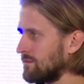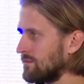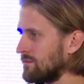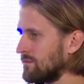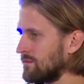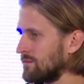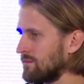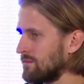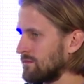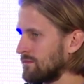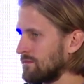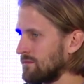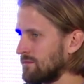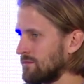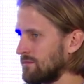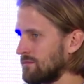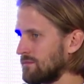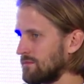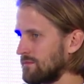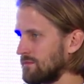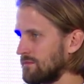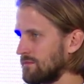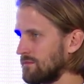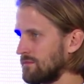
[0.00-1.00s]

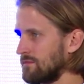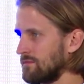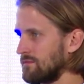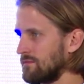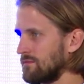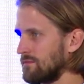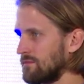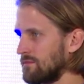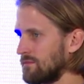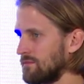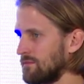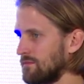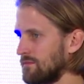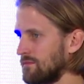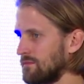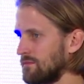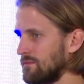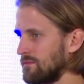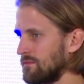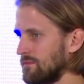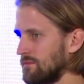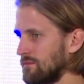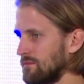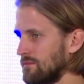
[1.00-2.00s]

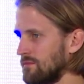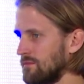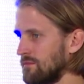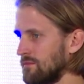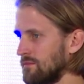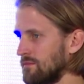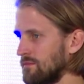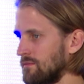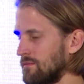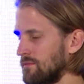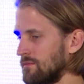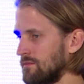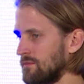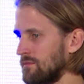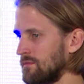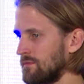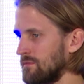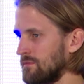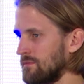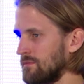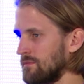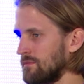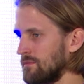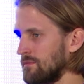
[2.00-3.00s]

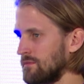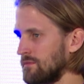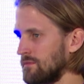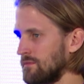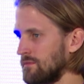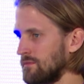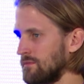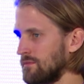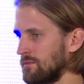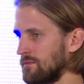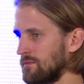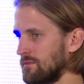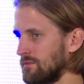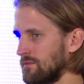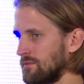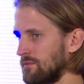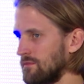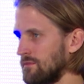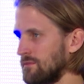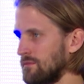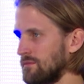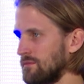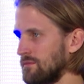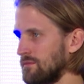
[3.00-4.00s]

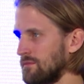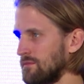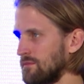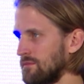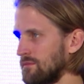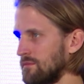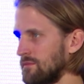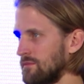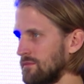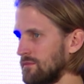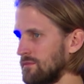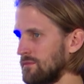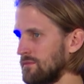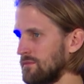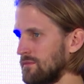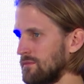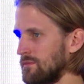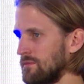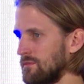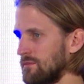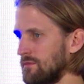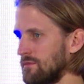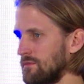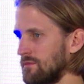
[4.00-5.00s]

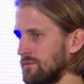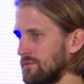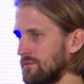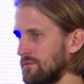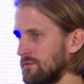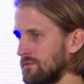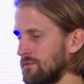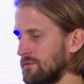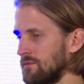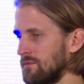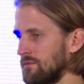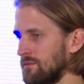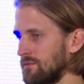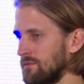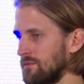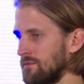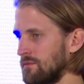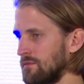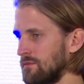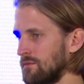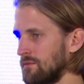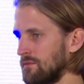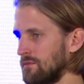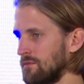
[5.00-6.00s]

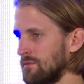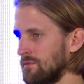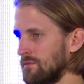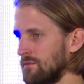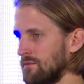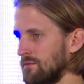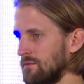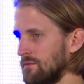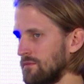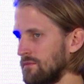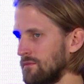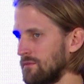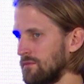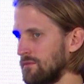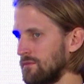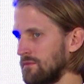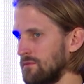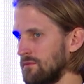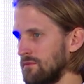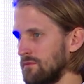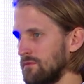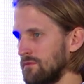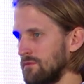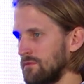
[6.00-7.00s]

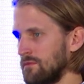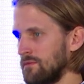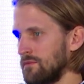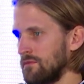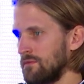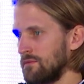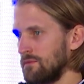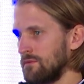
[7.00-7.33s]
(silent)